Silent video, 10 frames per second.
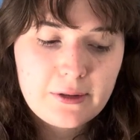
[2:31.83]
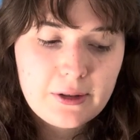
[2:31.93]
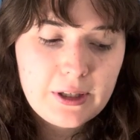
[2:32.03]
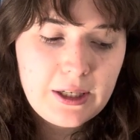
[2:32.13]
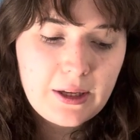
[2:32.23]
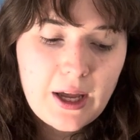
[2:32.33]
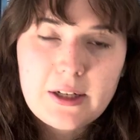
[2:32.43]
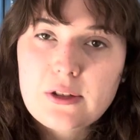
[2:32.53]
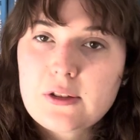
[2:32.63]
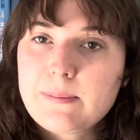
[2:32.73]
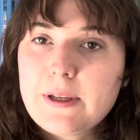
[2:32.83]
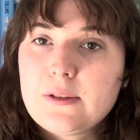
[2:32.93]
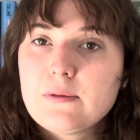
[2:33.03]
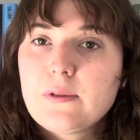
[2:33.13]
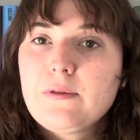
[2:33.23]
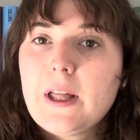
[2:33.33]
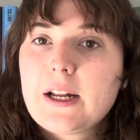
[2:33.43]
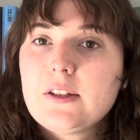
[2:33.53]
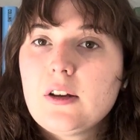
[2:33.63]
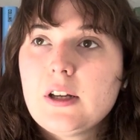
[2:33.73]
or it kind of just makes you
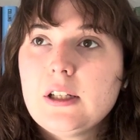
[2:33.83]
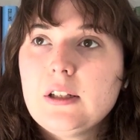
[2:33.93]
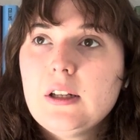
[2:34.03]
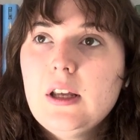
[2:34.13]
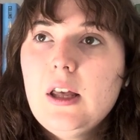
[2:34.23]
reflect on,